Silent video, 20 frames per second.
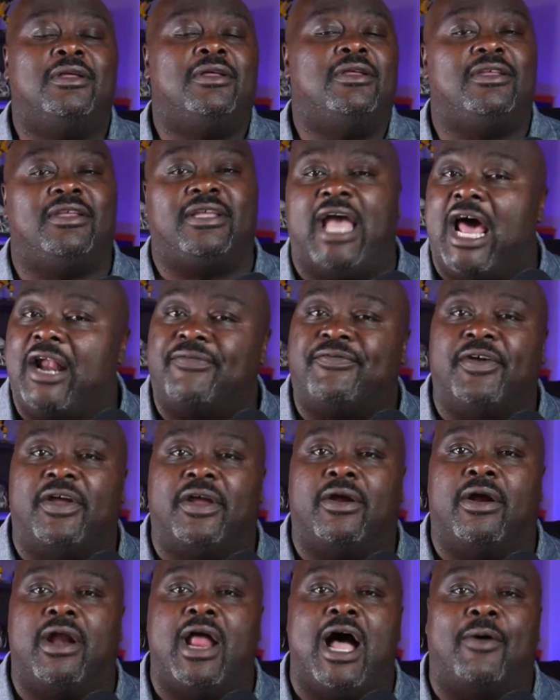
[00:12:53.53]
Got to
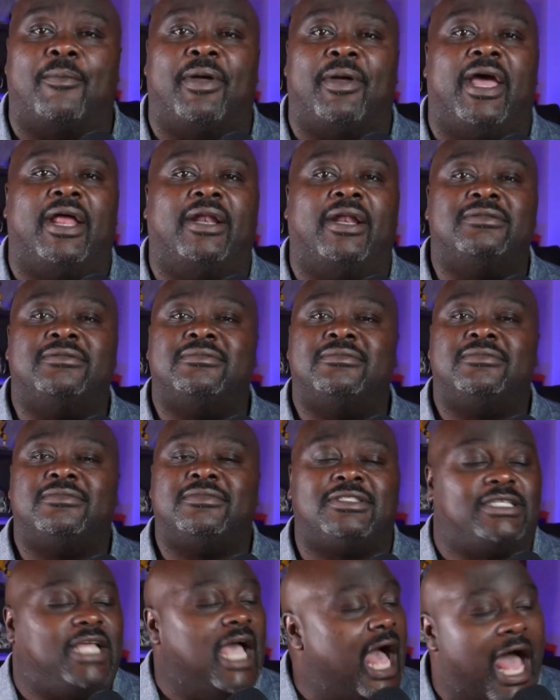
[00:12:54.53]
figure it out, man.
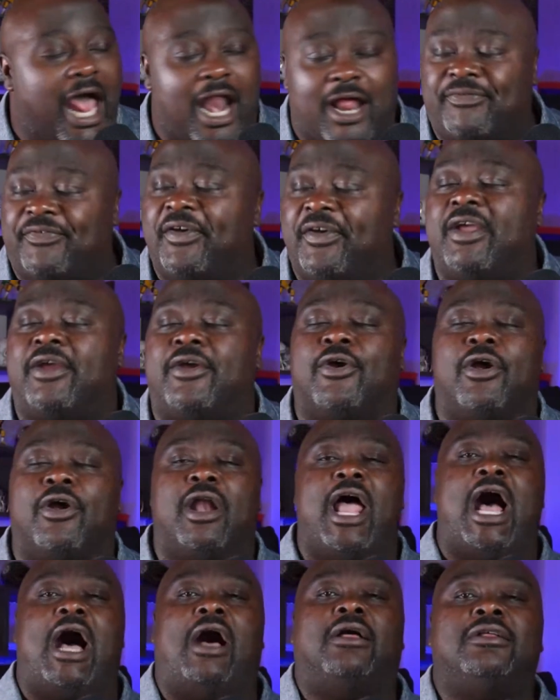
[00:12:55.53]
Got to figure it
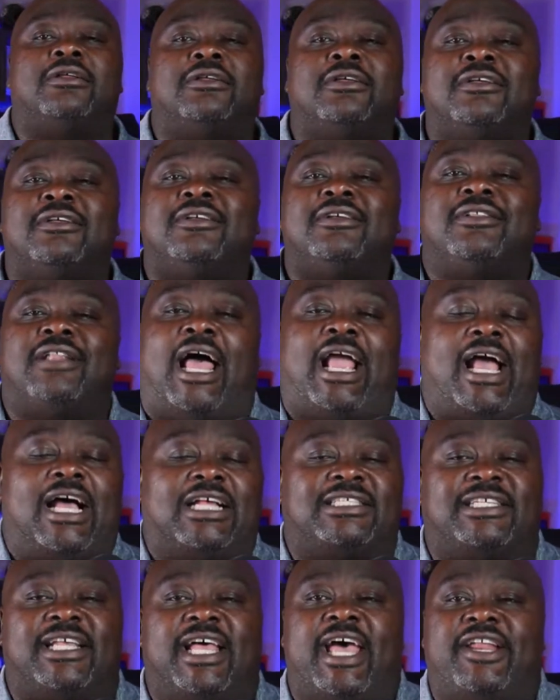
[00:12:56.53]
out. Like I
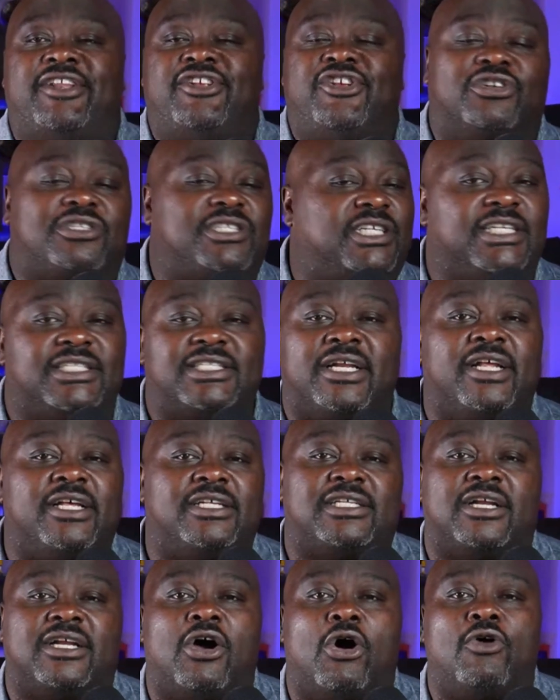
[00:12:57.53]
said, your season
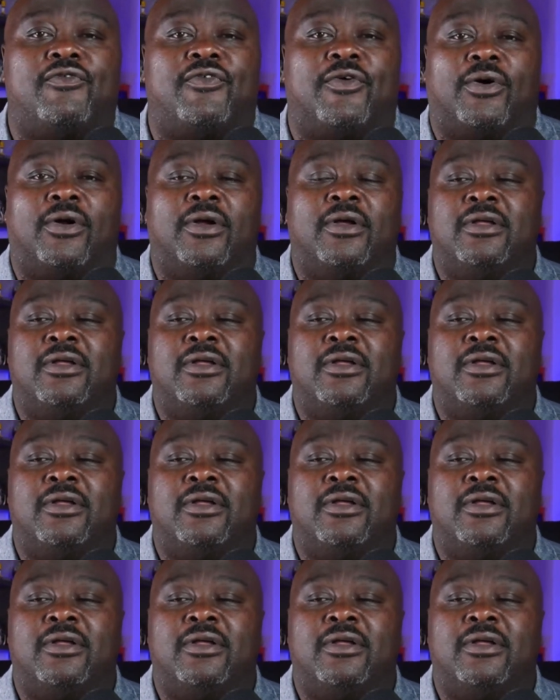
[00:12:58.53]
isn't over.